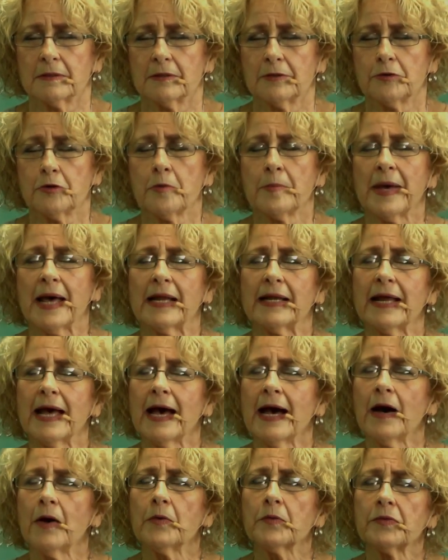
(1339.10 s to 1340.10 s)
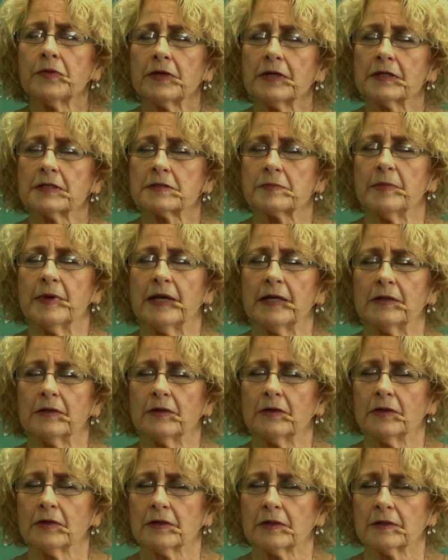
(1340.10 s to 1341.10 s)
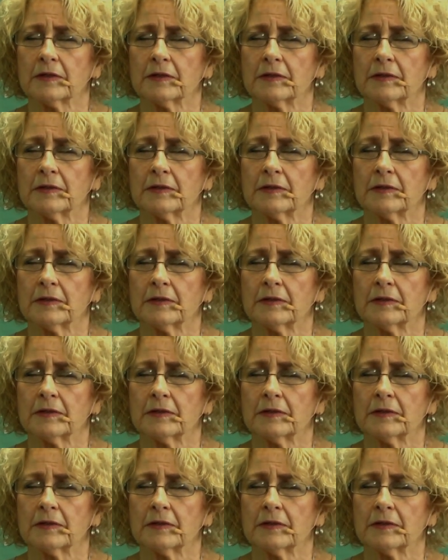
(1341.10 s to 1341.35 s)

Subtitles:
No matter how things may look,